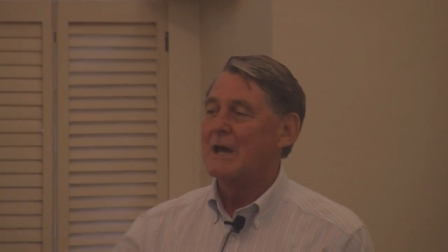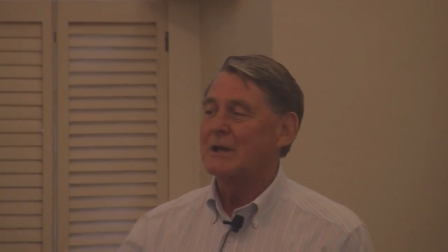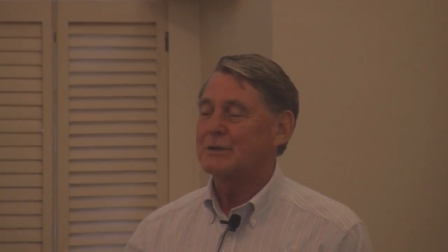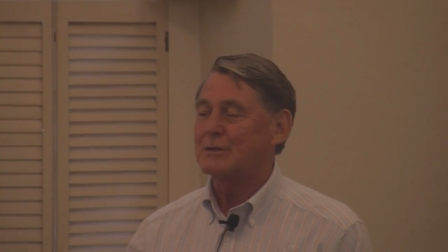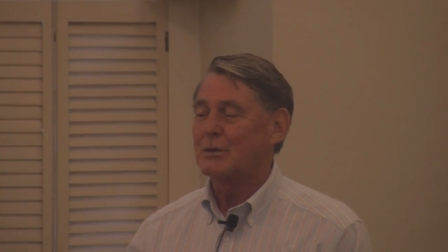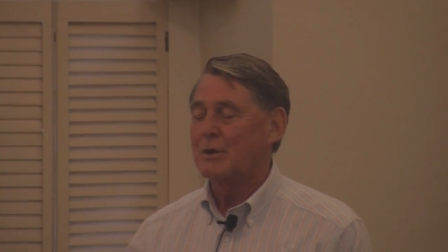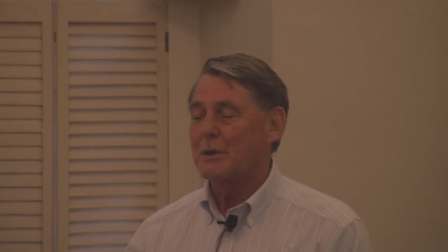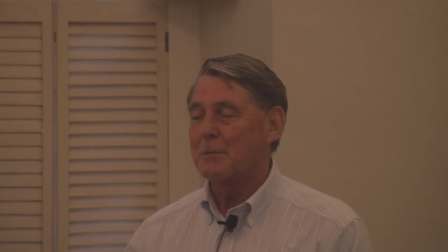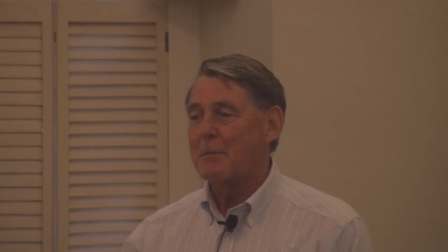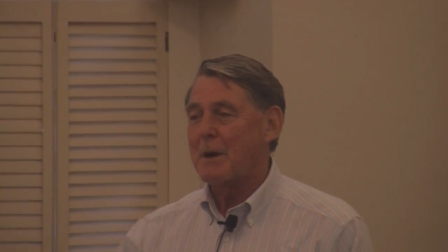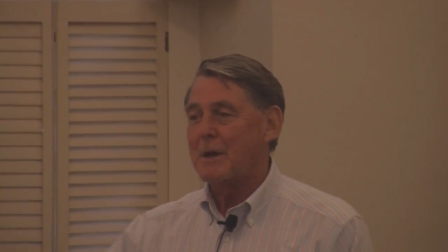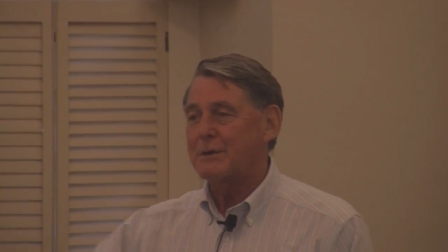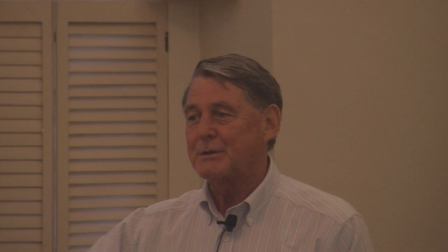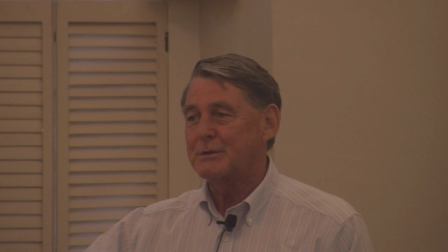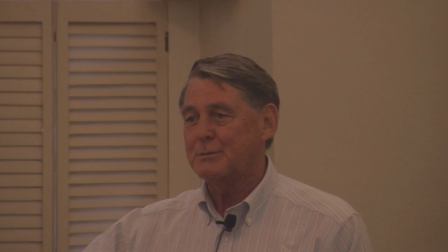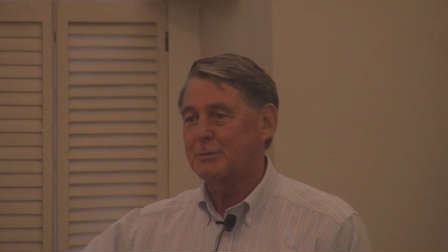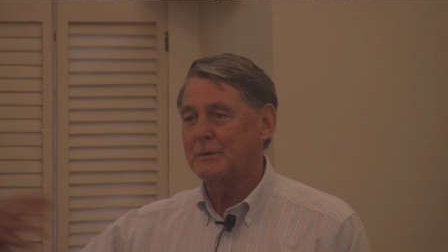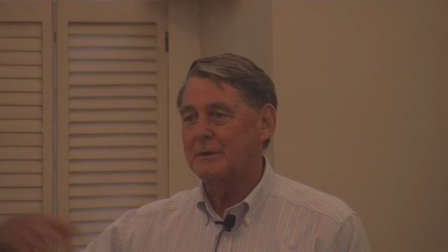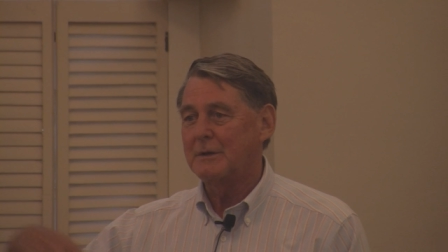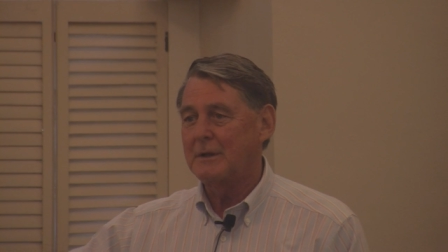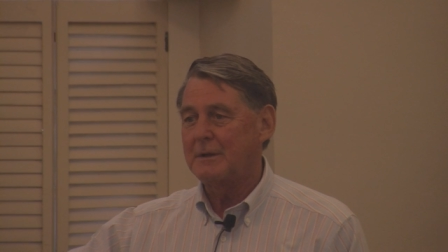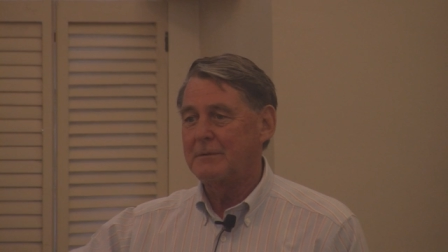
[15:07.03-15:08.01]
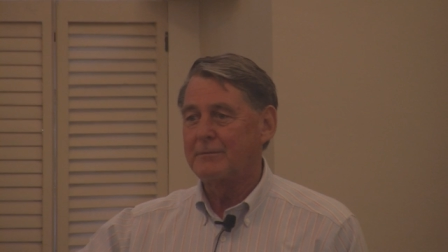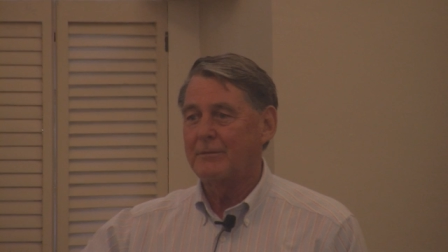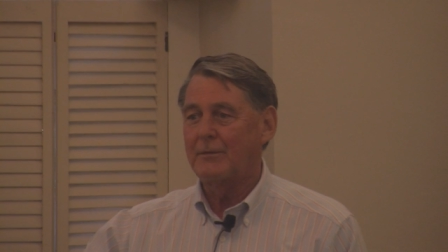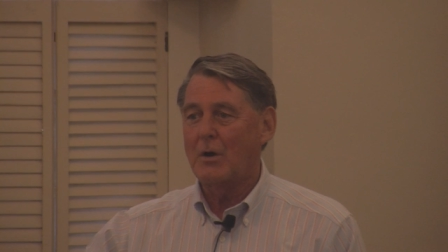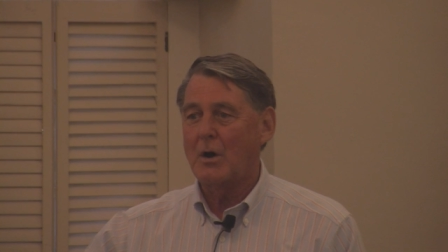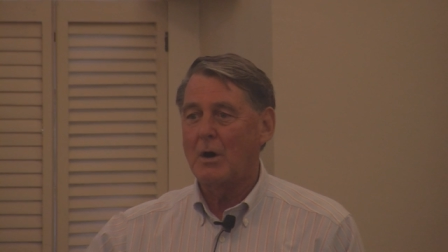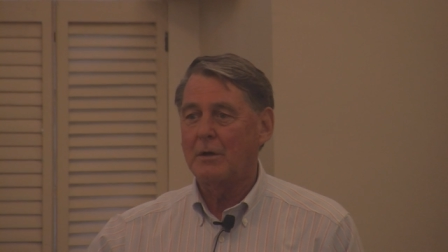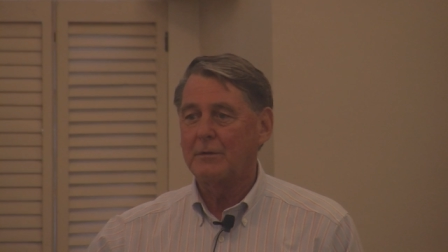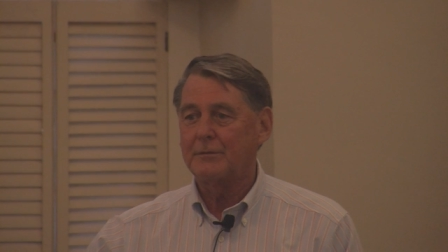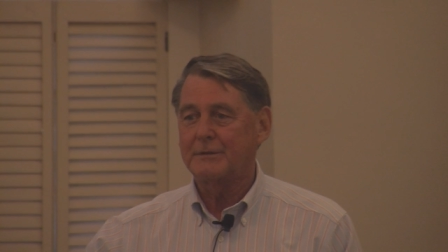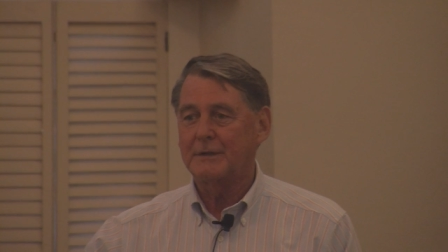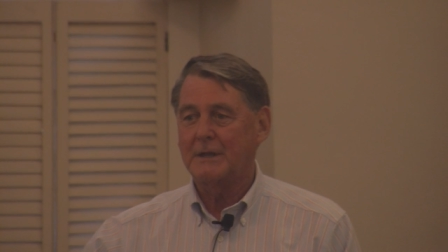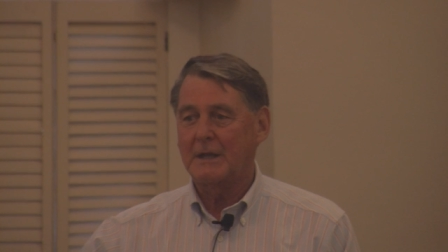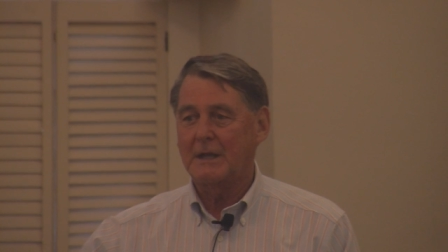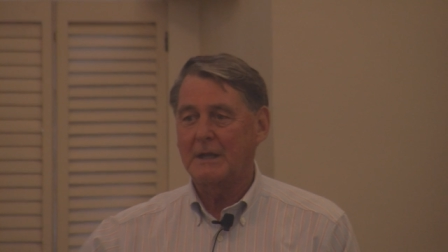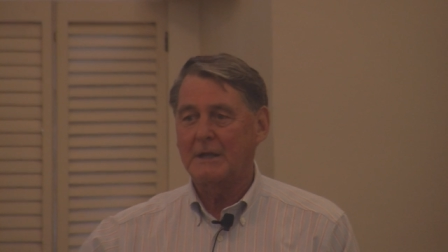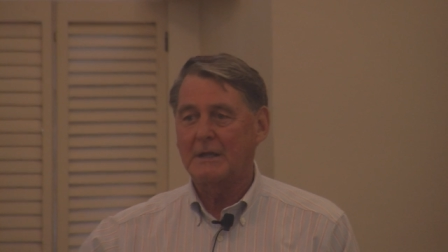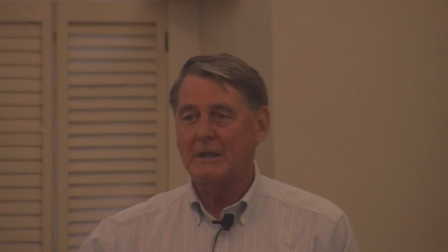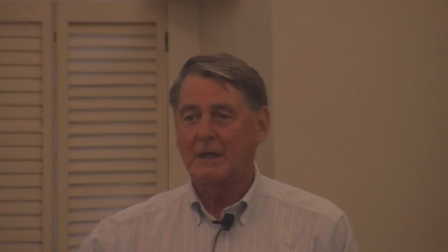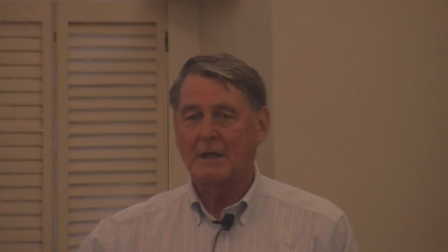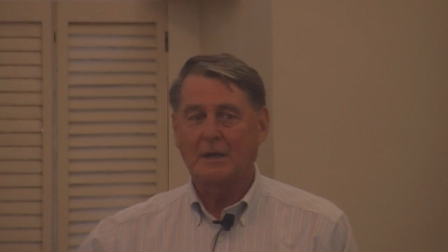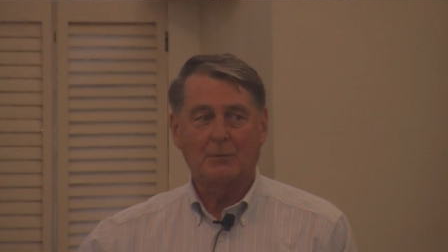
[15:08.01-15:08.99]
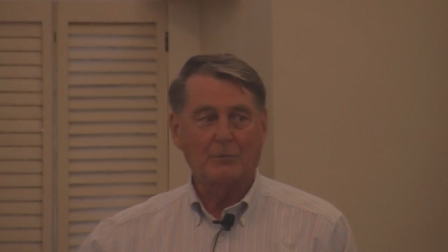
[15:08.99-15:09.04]
So the mothers were involved
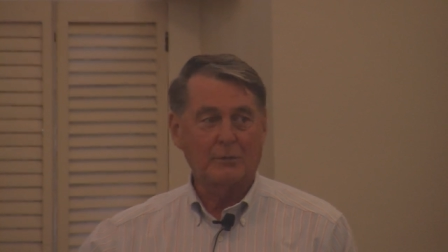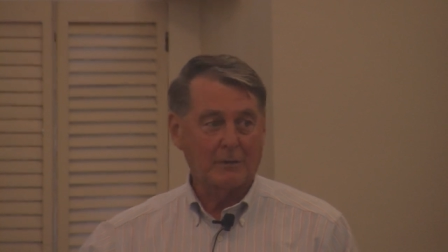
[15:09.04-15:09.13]
and uh,